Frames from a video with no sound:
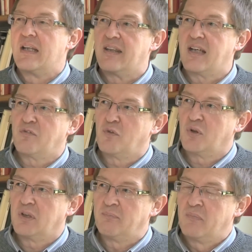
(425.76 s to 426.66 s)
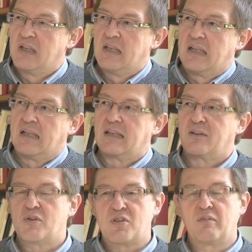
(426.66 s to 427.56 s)
Therefore,
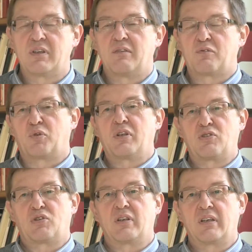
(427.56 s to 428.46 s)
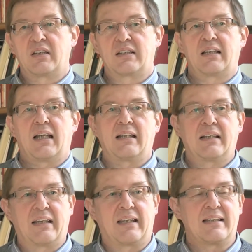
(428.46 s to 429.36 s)
conservative Christians
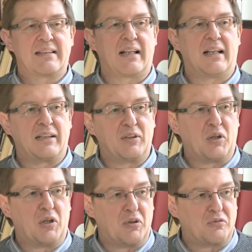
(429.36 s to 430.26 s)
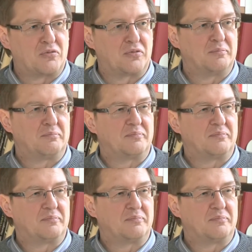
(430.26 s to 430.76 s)
and this kind of,